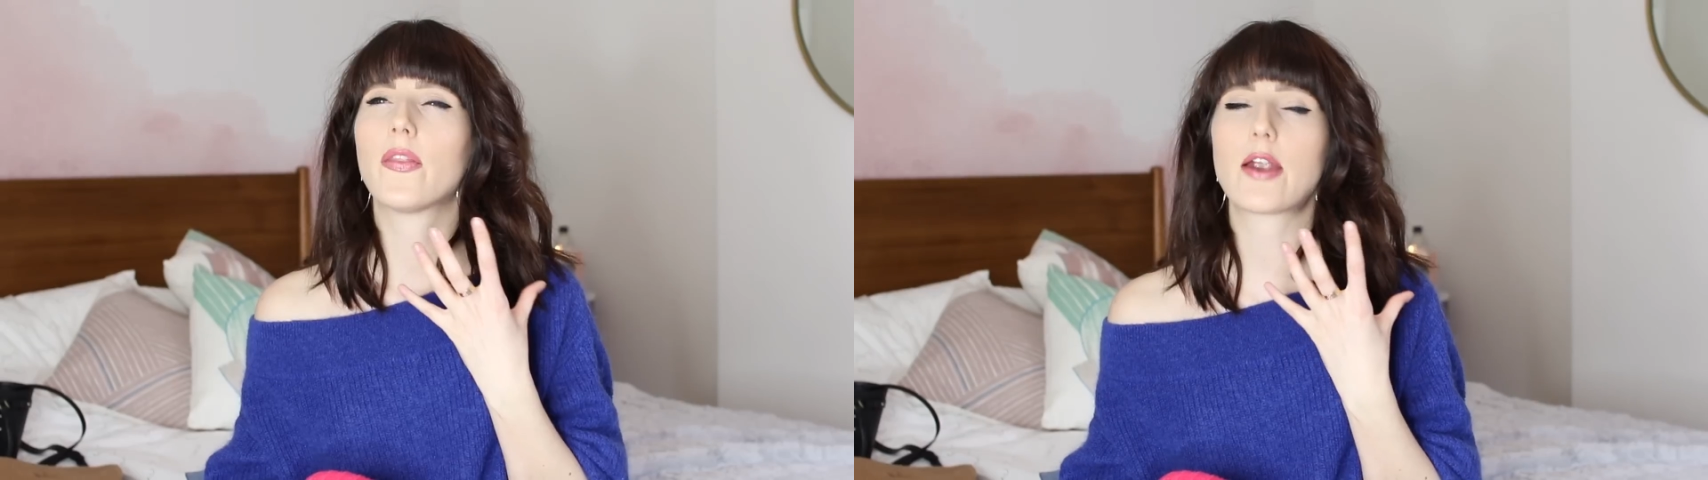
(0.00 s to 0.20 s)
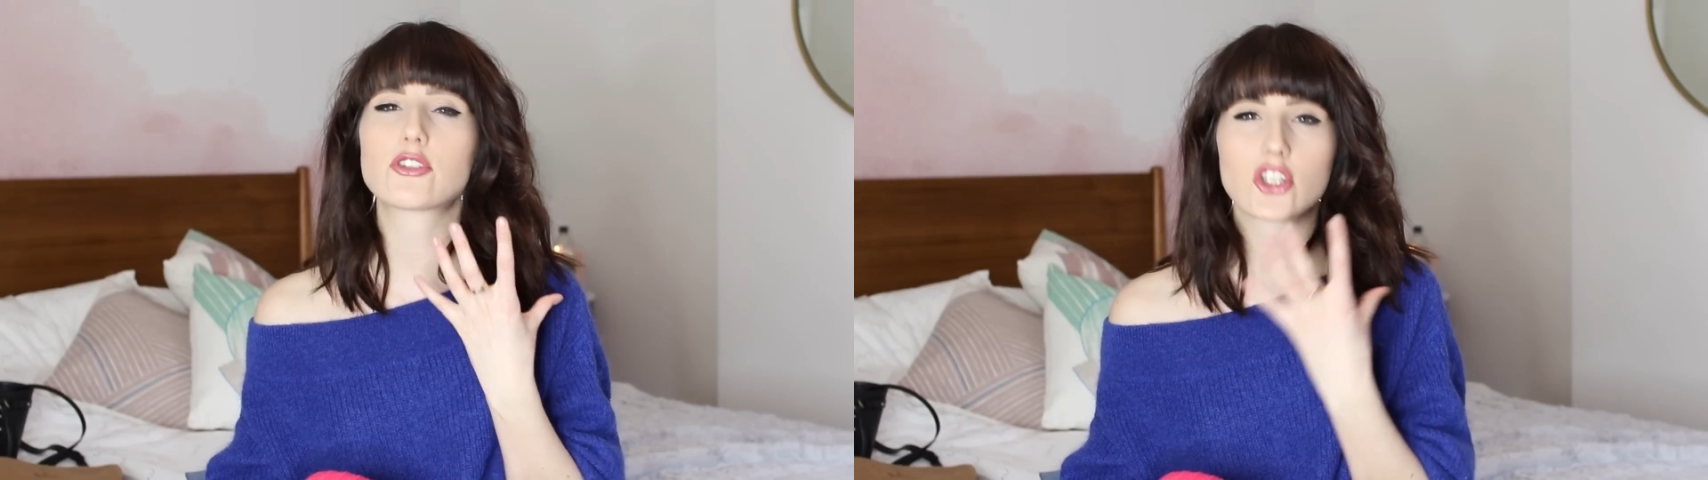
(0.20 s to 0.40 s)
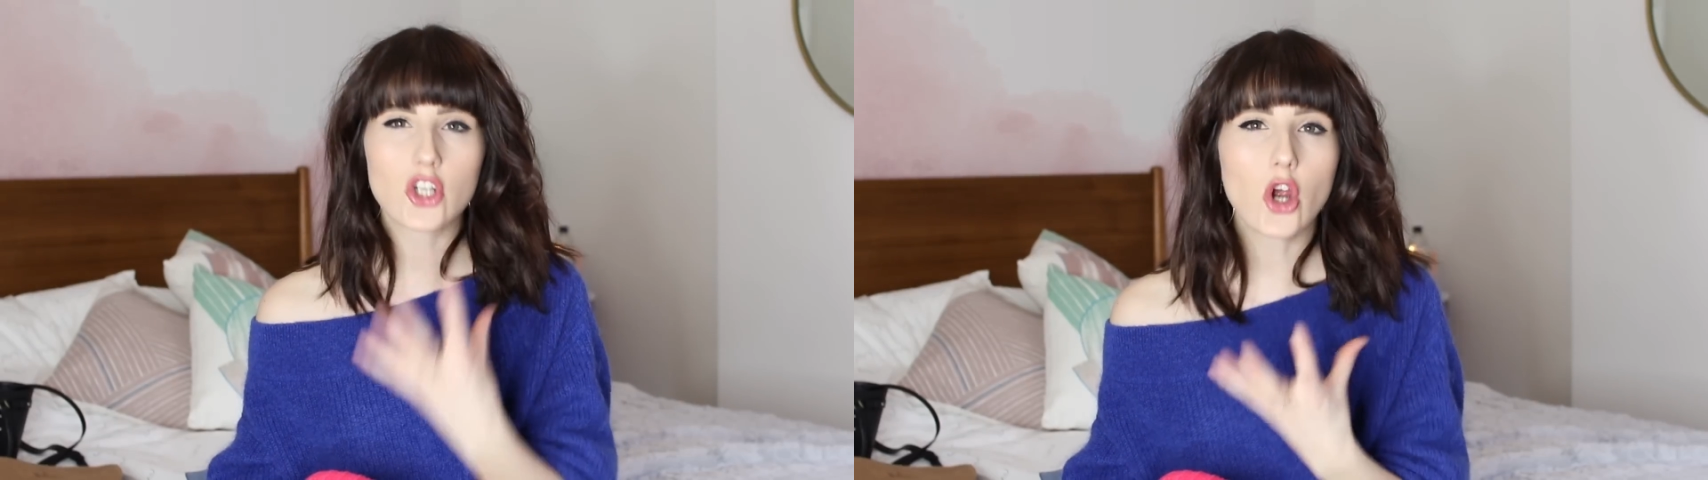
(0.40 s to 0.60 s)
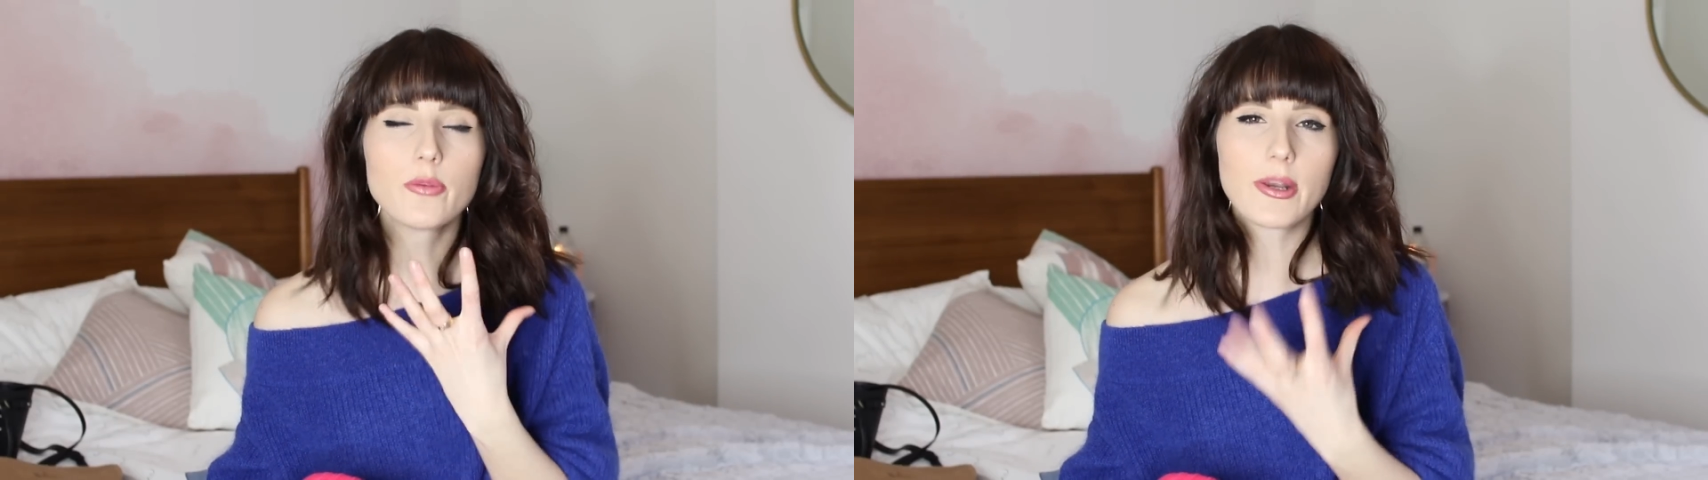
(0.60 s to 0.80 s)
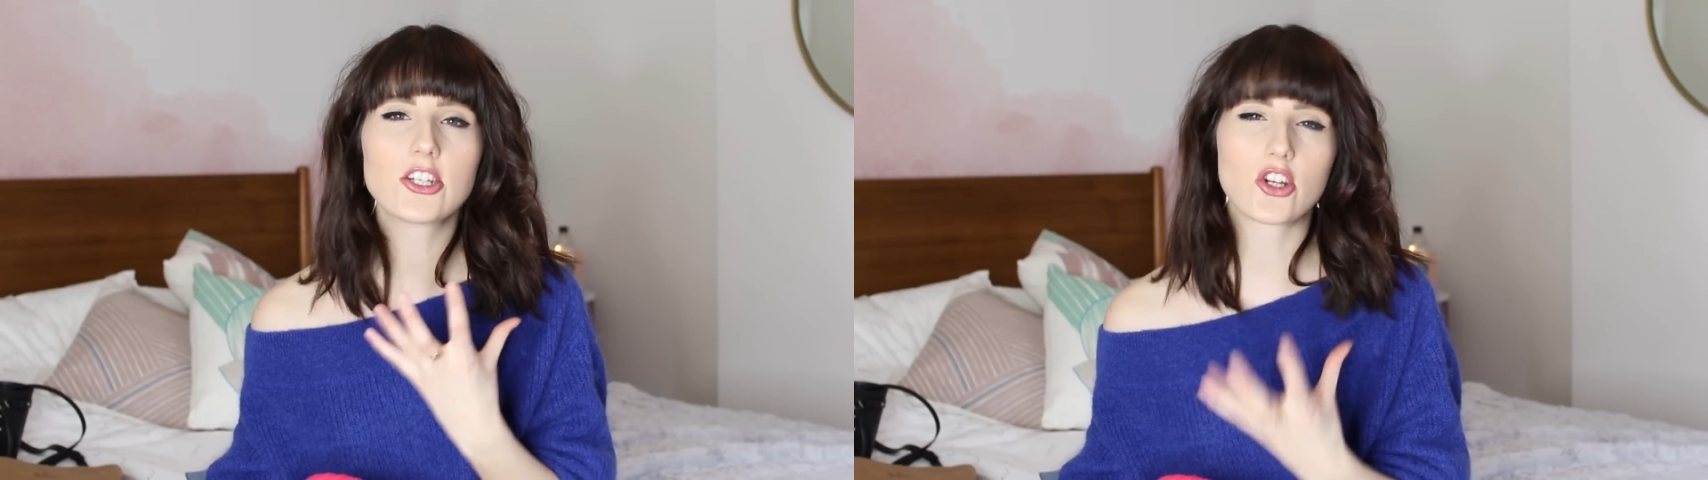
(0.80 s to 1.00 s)
there are
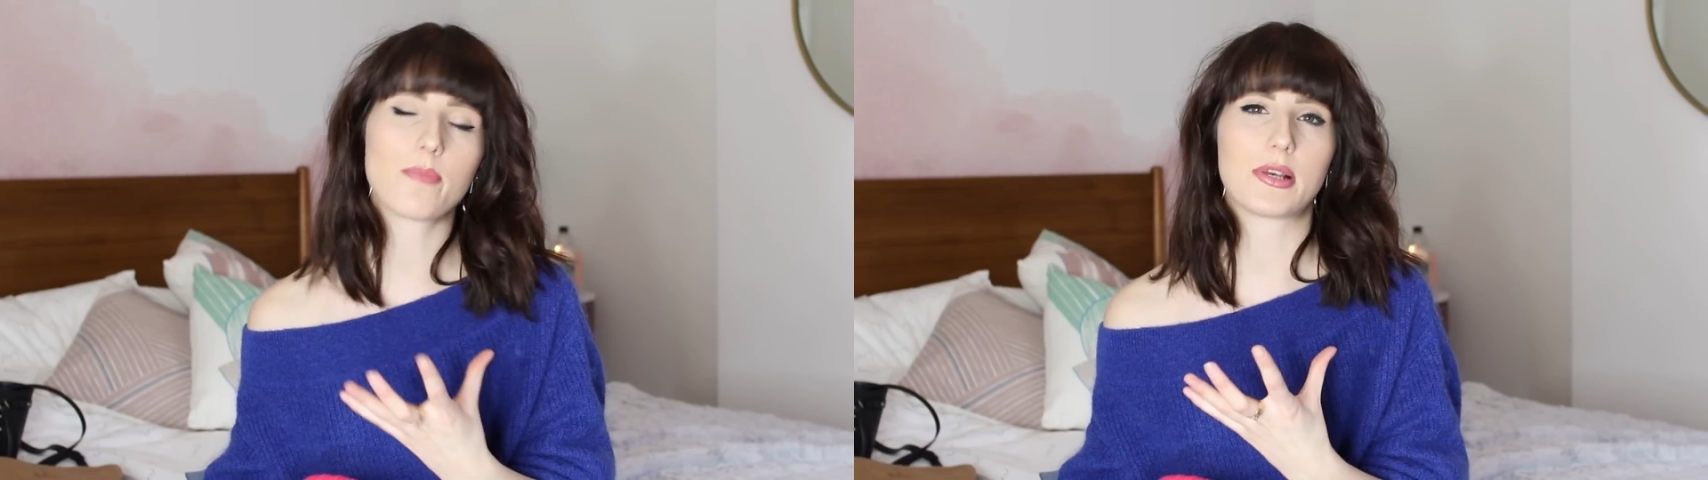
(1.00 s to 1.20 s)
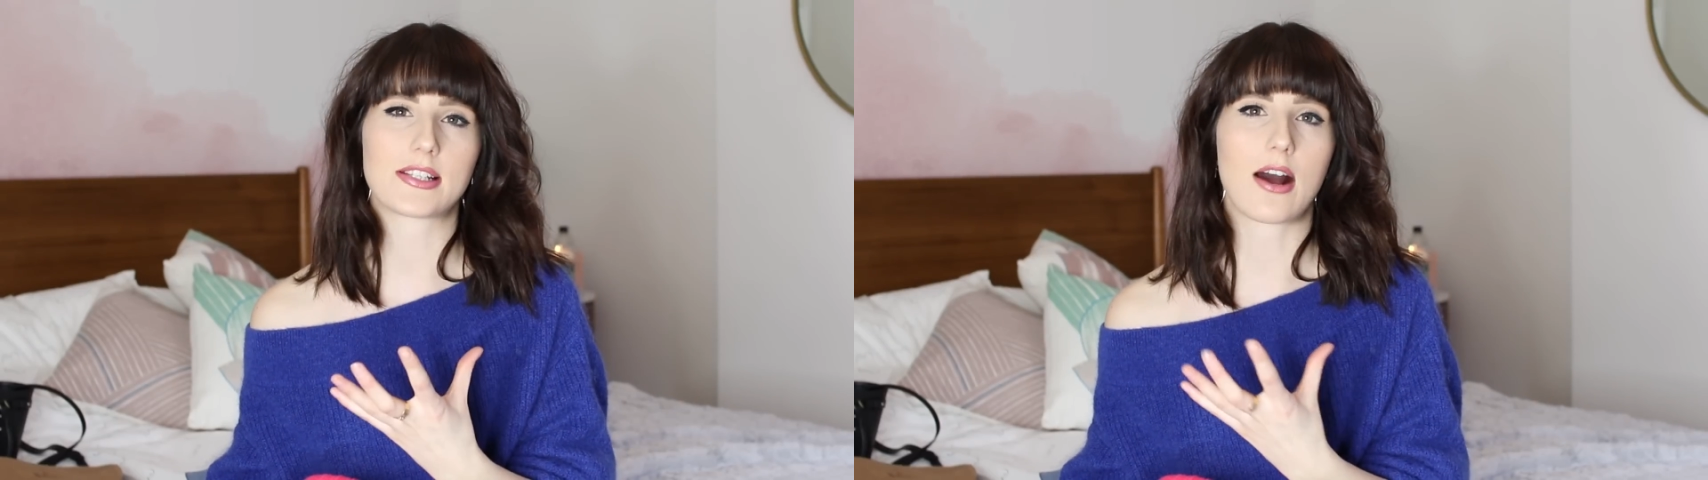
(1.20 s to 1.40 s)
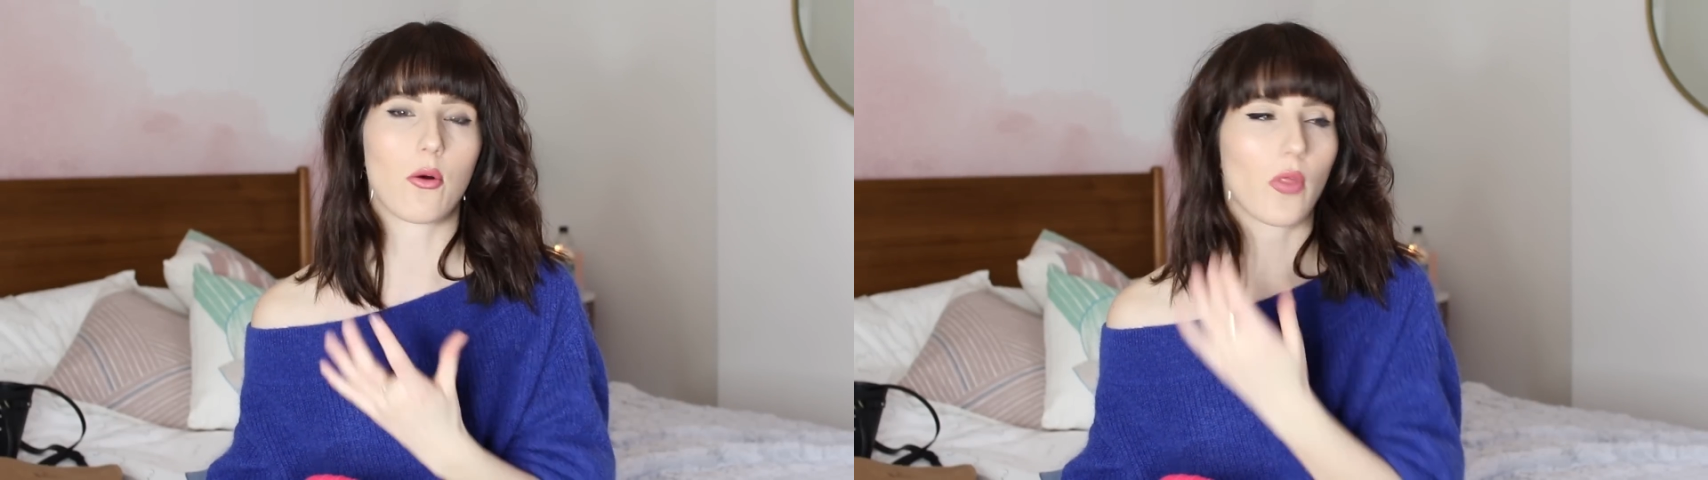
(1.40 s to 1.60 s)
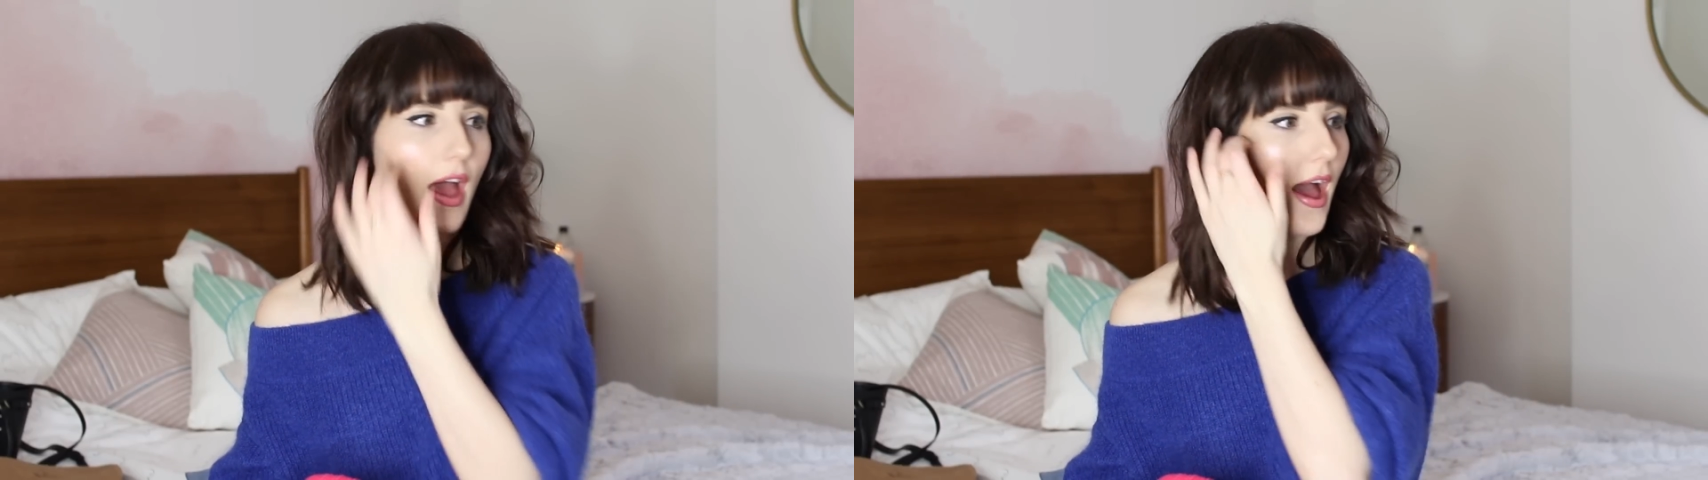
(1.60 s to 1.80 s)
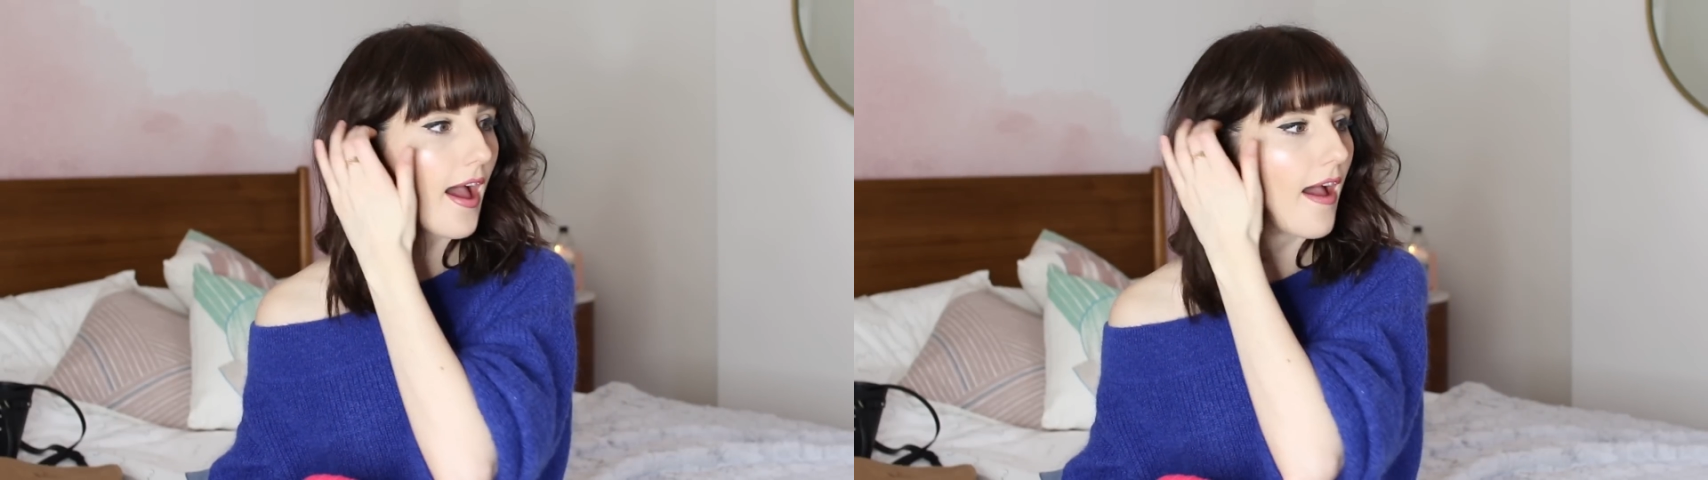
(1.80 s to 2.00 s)
so many jumpers out
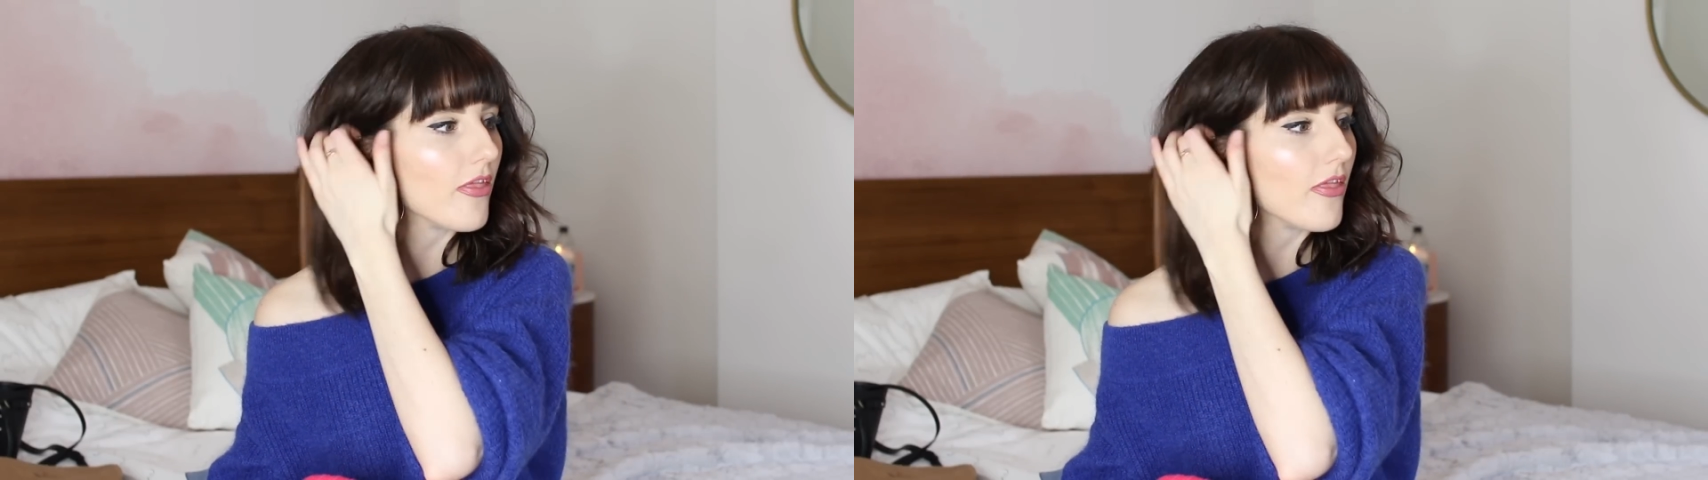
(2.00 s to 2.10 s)
there